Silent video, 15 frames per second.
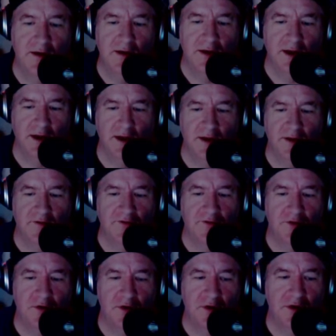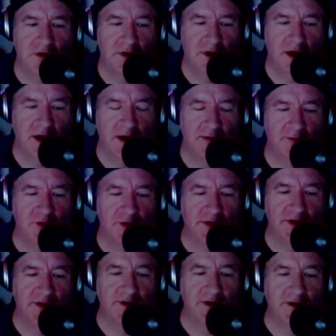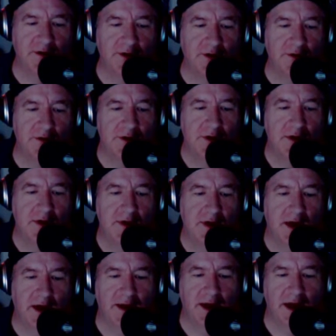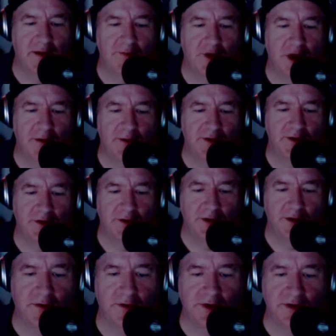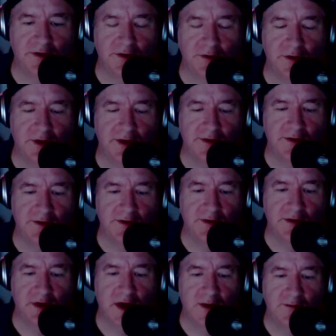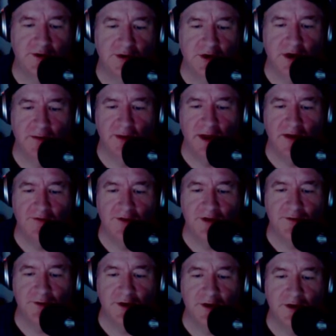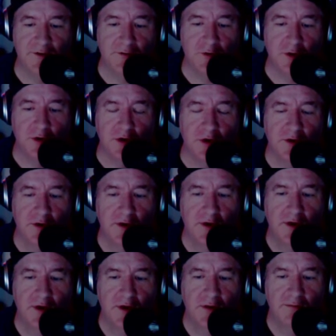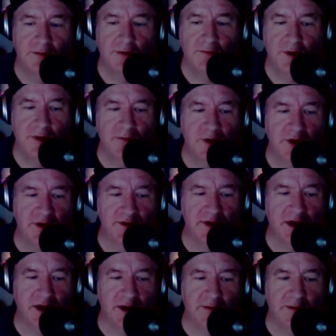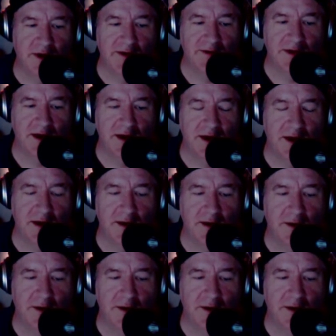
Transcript: and the four I am going to tell you, I can't promise are the stories. I'm sure I may have experienced more, but memory is not on my side.